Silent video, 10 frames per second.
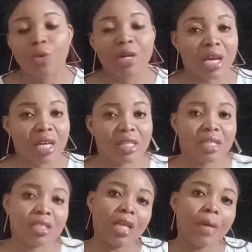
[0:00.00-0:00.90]
I eat this
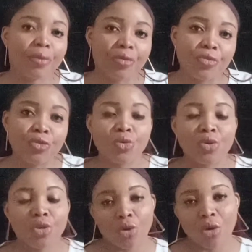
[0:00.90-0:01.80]
type of food
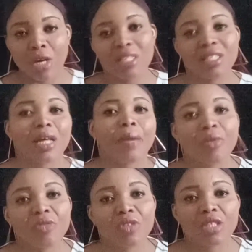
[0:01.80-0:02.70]
or at this time of the
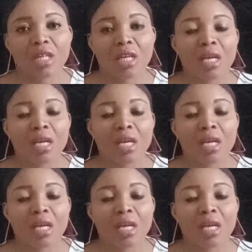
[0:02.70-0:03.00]
day.